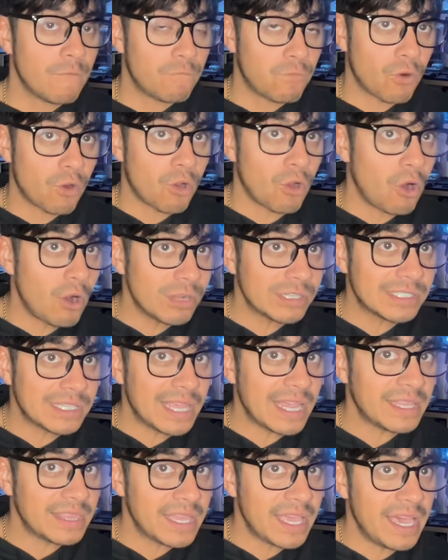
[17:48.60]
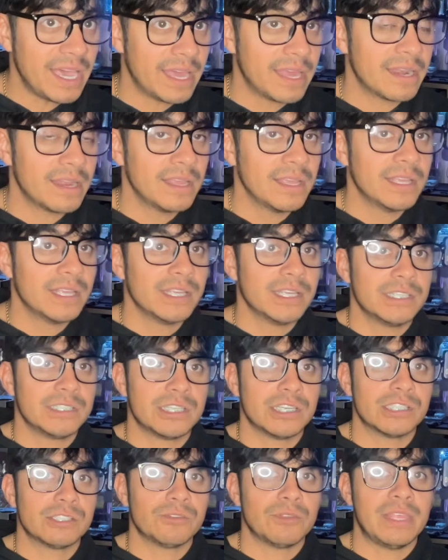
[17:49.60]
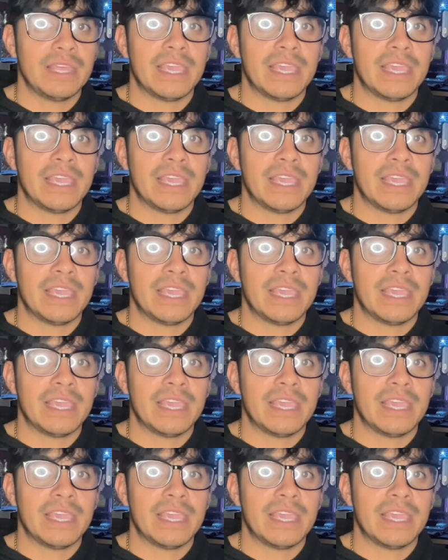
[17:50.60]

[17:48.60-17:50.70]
for cards like that just so they